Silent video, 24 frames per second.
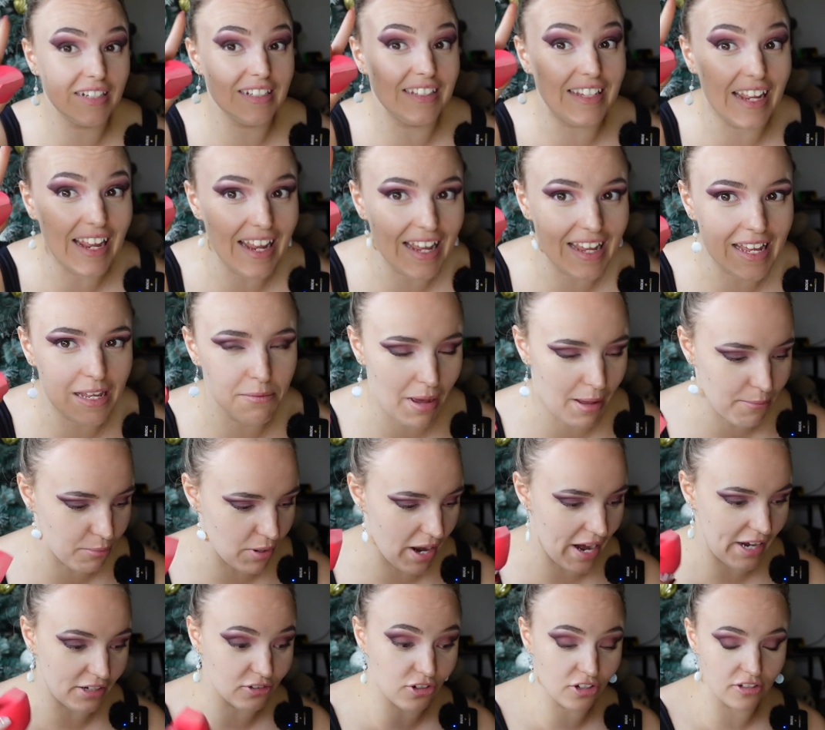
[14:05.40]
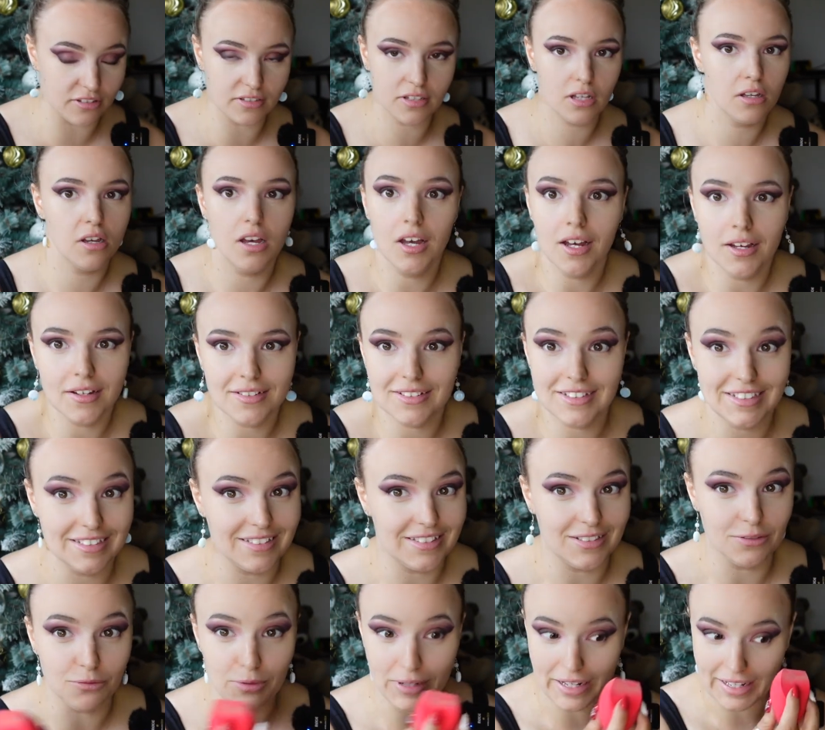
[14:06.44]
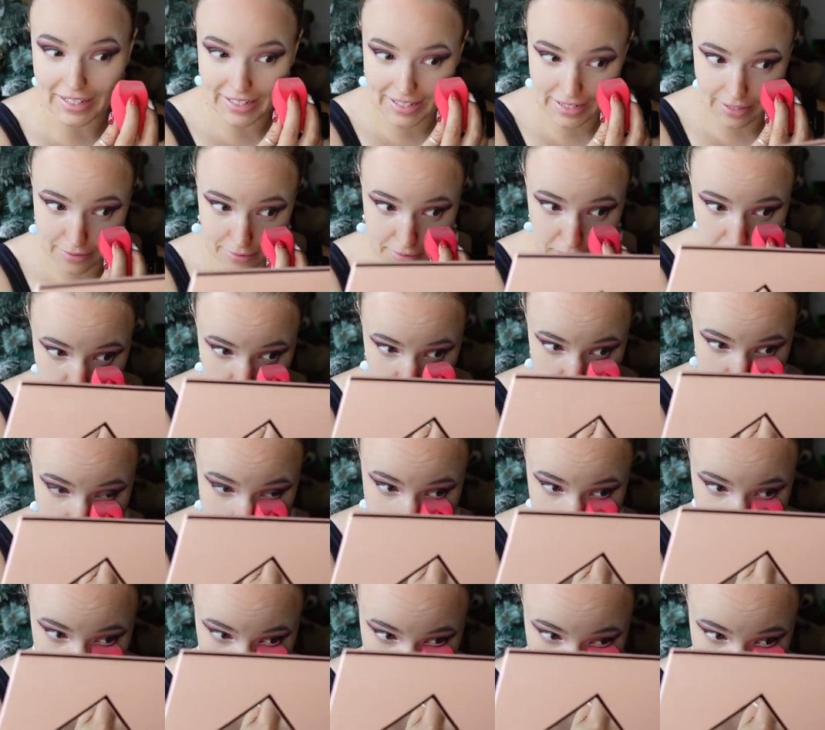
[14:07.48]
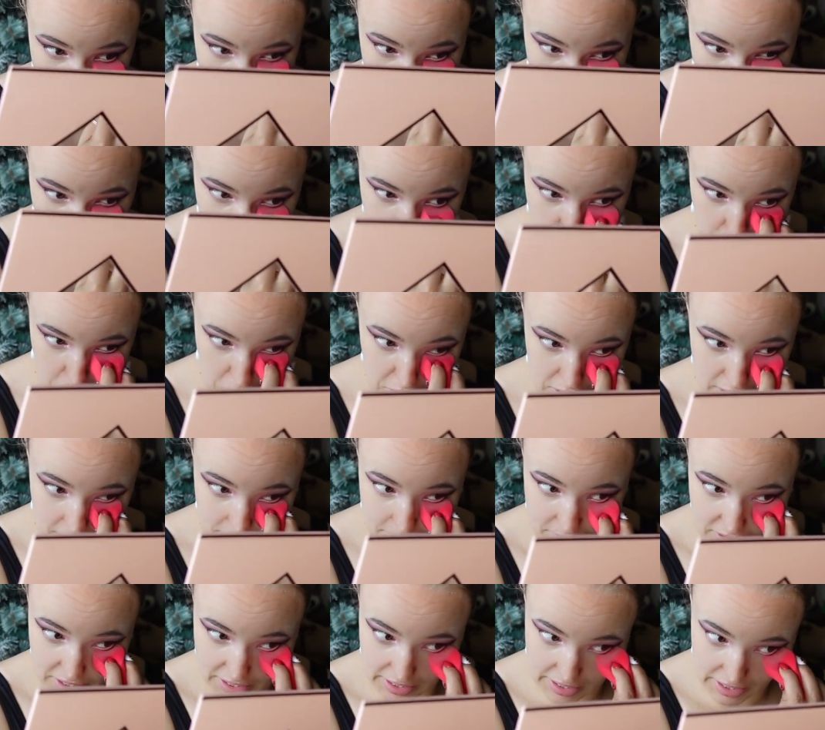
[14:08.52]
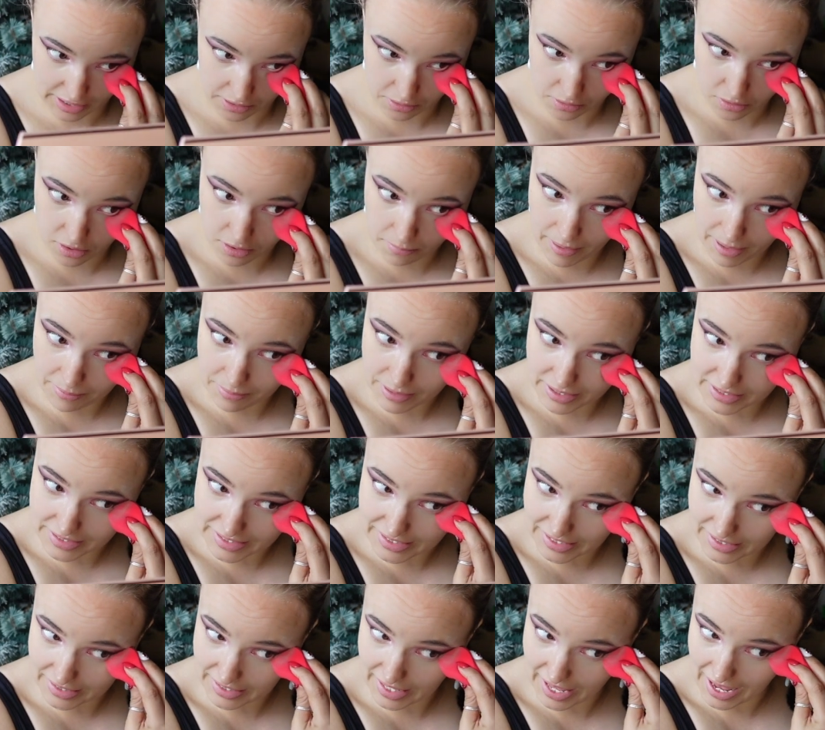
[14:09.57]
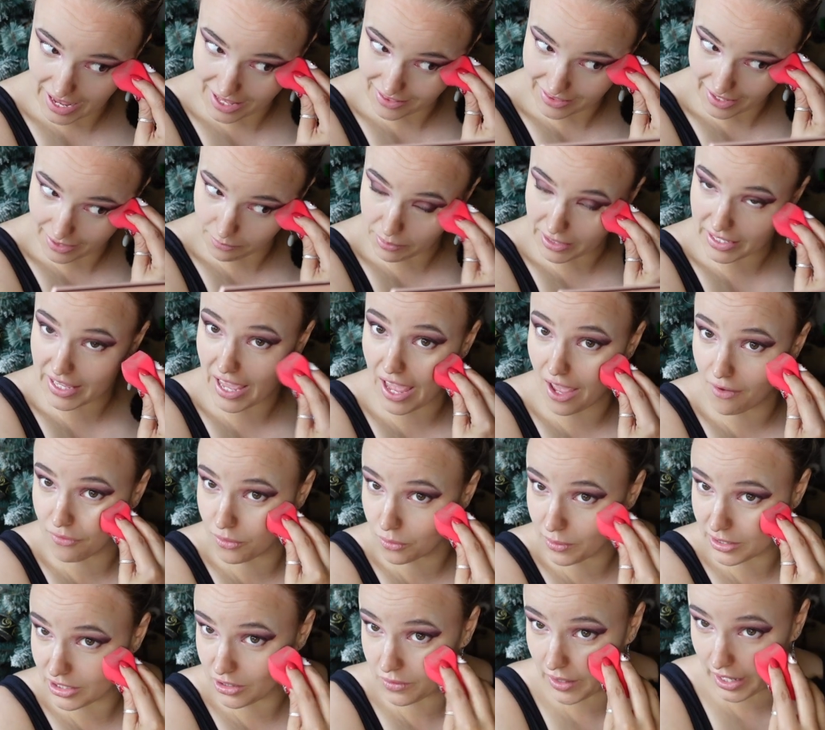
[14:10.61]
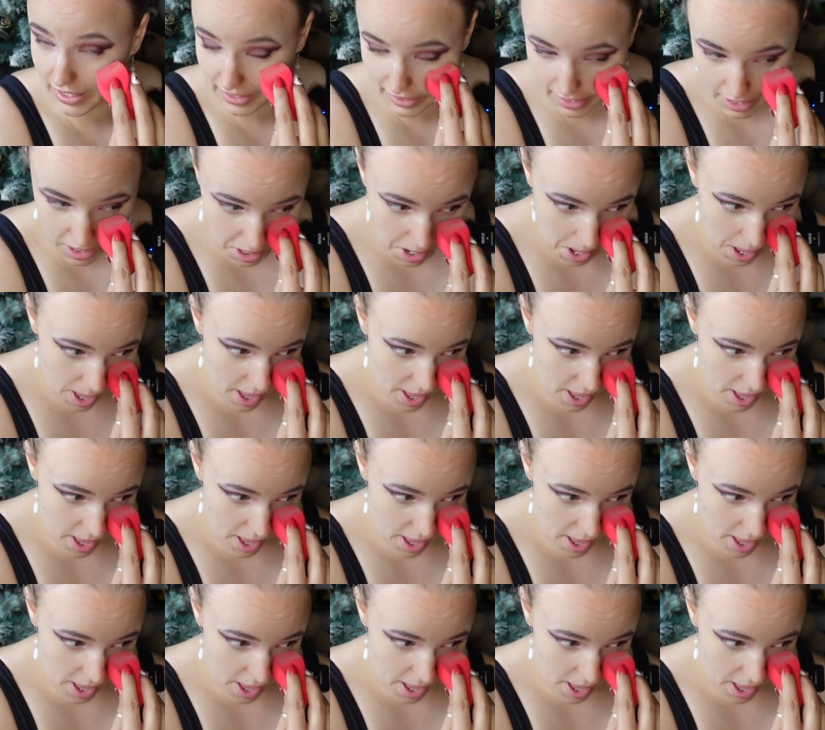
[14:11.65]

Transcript: being in my brain, goes, is the ring in the dessert? I'm thinking, oh, maybe it's in there, like be careful when you eat it.